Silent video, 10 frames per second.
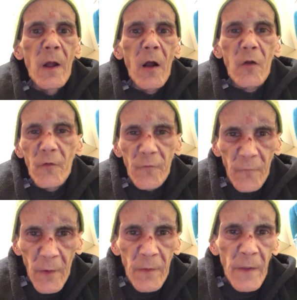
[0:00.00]
All those
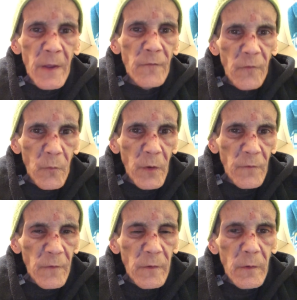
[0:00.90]
fun things that we
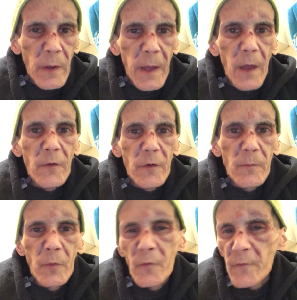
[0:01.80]
used to do together,
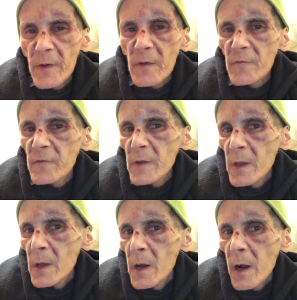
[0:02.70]
movies,
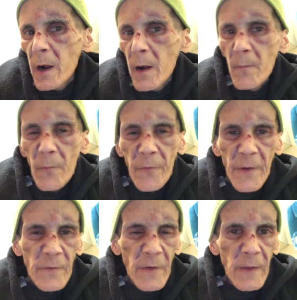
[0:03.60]
um,
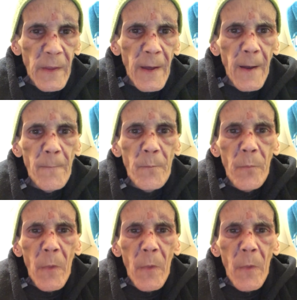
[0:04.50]
things like that.